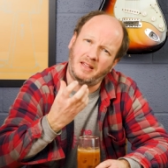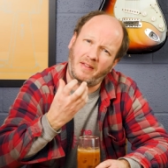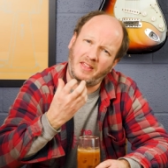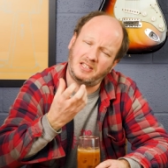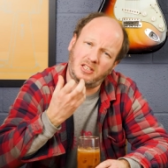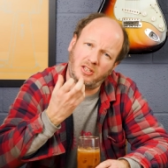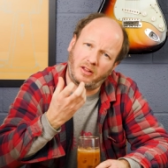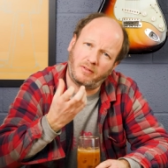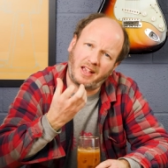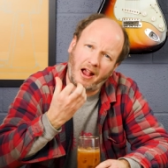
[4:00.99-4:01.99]
and there's this
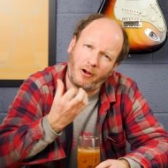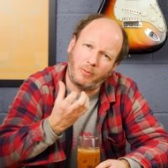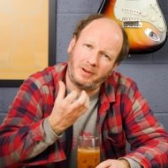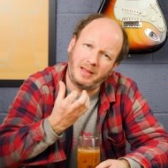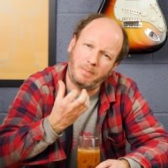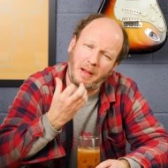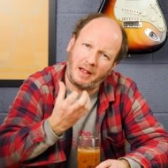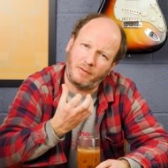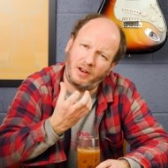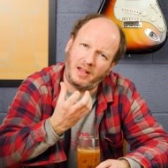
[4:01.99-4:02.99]
kind of caramelly
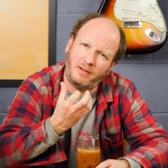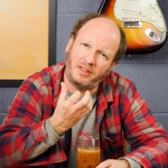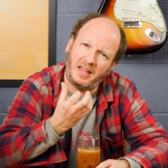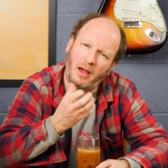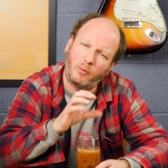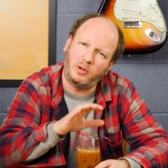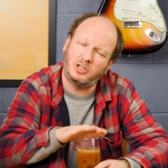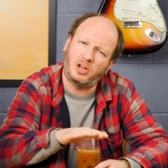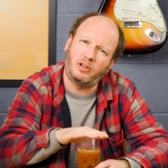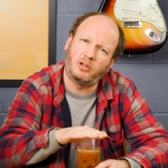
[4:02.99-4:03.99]
back flavour there,
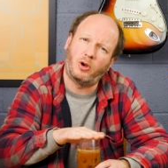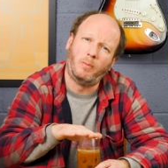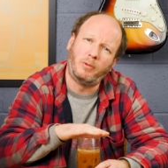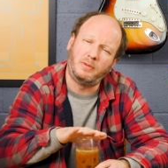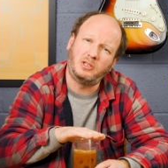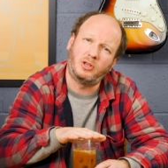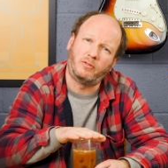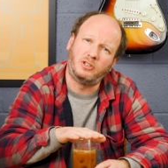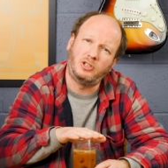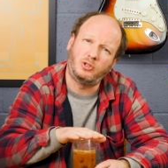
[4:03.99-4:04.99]
which kind of complements the
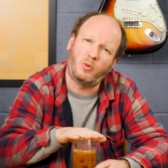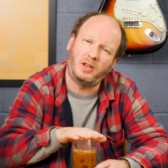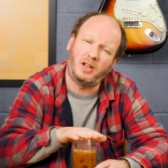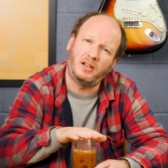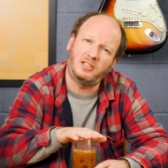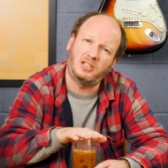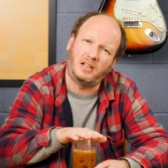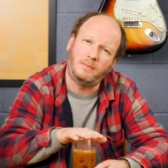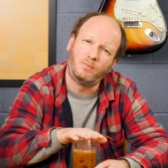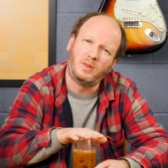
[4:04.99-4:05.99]
orange juice quite
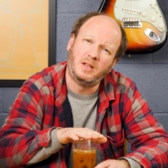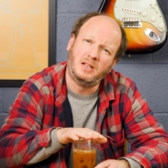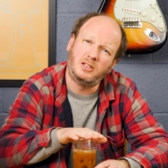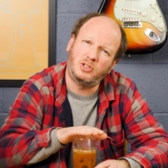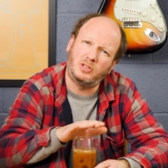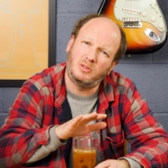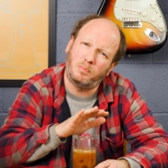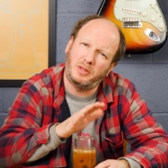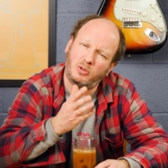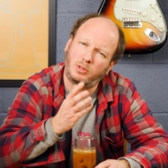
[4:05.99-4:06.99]
nicely.
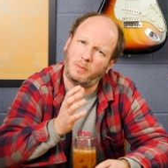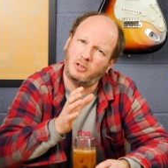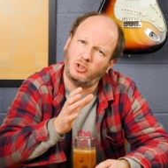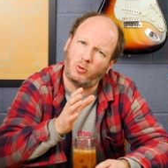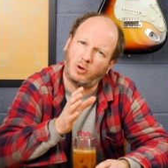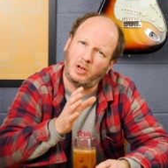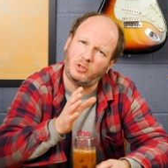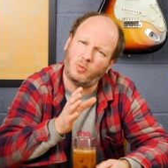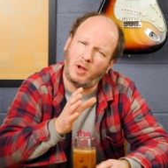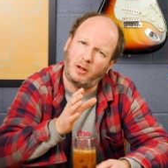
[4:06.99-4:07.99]
But there's also a bit of chocolate
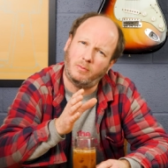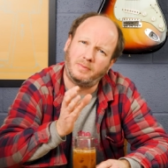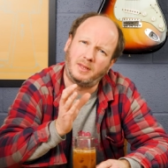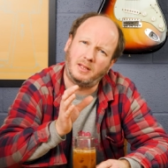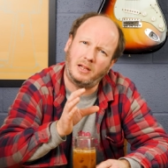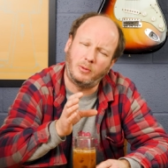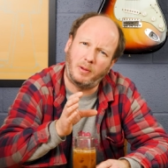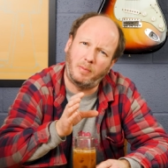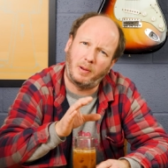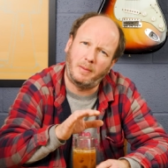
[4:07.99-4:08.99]
as well, a little
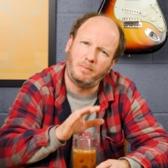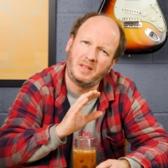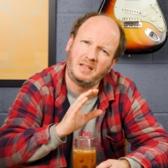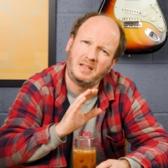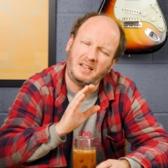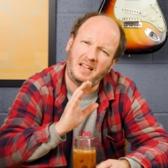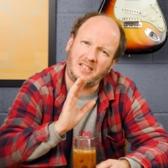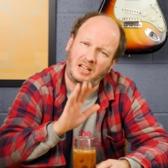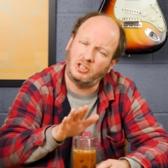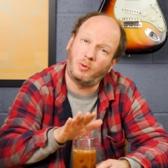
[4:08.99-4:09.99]
bit of plum.
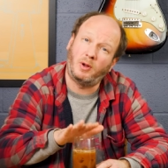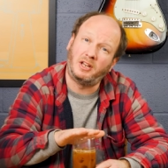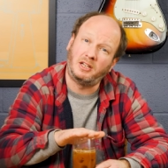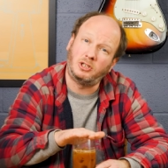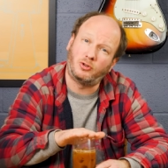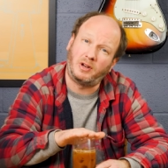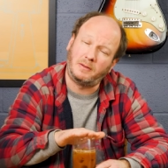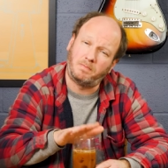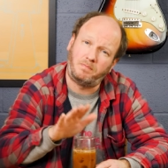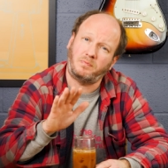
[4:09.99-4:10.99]
It's actually quite a nice drink